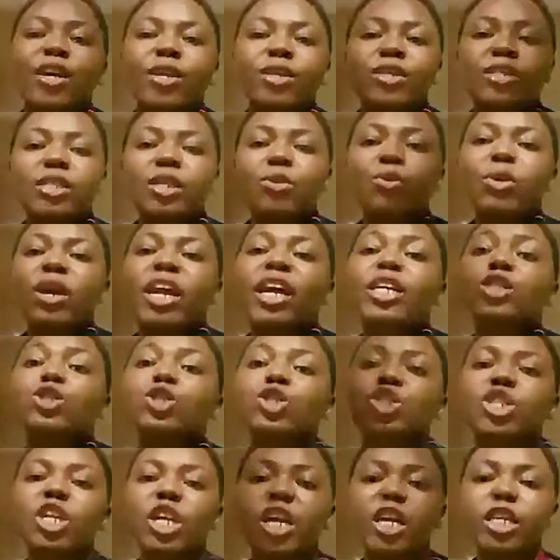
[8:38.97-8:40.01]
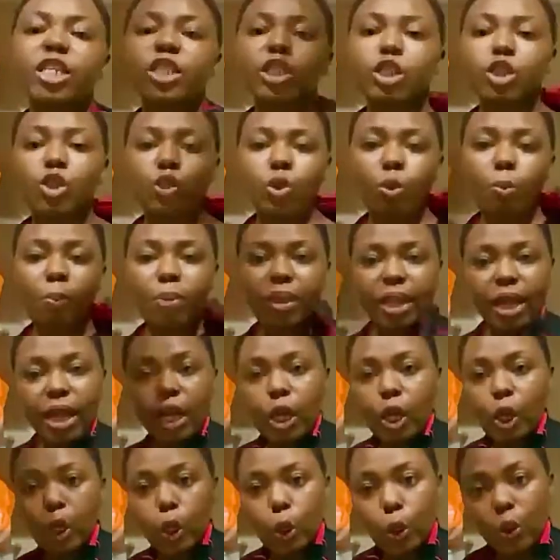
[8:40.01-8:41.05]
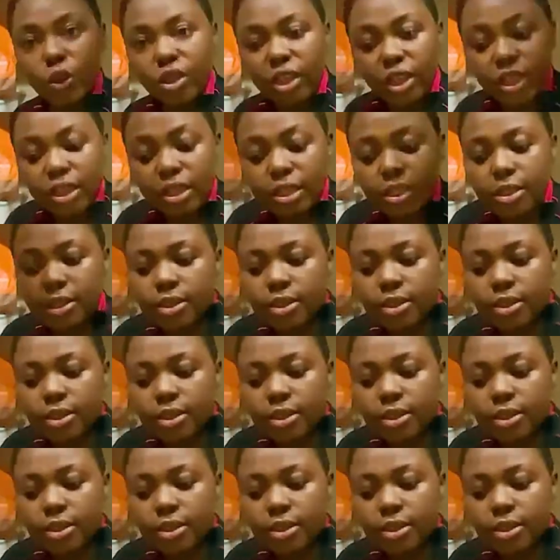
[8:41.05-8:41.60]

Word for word: you see we had to change into black clothing